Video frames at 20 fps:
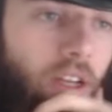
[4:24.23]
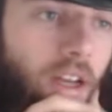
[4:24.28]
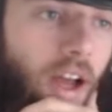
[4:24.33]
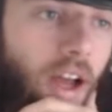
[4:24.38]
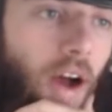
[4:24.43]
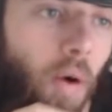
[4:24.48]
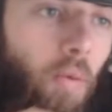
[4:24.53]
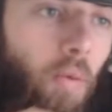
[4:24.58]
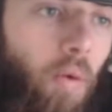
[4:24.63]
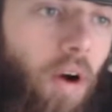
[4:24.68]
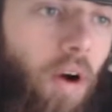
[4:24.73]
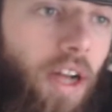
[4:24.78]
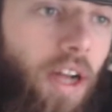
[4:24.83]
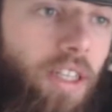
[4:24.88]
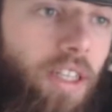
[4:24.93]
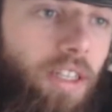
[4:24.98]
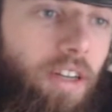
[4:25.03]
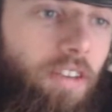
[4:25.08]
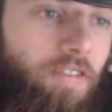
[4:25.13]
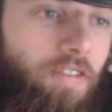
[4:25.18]
uh,
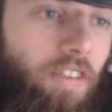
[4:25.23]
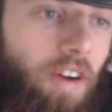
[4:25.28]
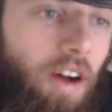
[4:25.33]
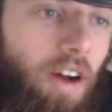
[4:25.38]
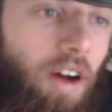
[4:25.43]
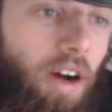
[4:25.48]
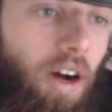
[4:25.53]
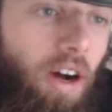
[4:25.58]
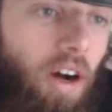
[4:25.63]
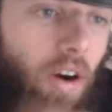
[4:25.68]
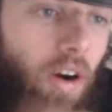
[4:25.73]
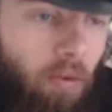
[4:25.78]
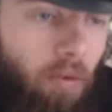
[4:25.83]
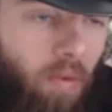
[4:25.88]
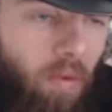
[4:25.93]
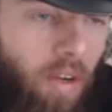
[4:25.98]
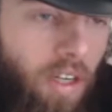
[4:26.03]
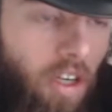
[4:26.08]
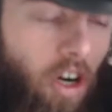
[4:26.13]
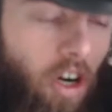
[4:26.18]
and uh,
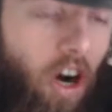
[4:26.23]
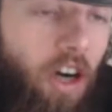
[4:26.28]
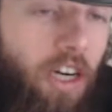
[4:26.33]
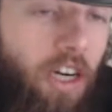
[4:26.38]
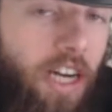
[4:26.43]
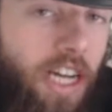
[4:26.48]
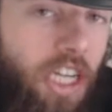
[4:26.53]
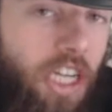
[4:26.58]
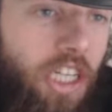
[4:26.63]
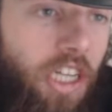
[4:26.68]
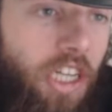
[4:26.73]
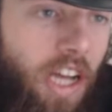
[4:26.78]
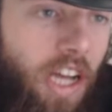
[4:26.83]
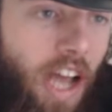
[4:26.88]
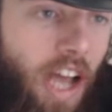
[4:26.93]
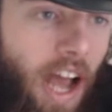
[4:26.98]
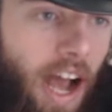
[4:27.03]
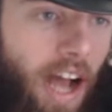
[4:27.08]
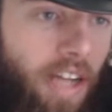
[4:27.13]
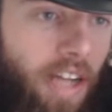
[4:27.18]
well carnage
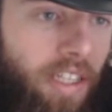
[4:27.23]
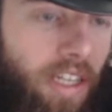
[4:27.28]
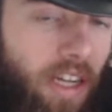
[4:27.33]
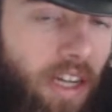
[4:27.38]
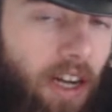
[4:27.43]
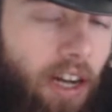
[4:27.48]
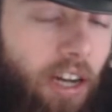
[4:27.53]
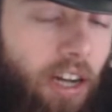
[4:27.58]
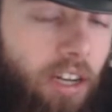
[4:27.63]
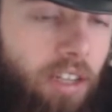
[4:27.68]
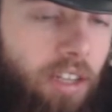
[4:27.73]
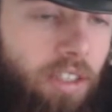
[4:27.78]
and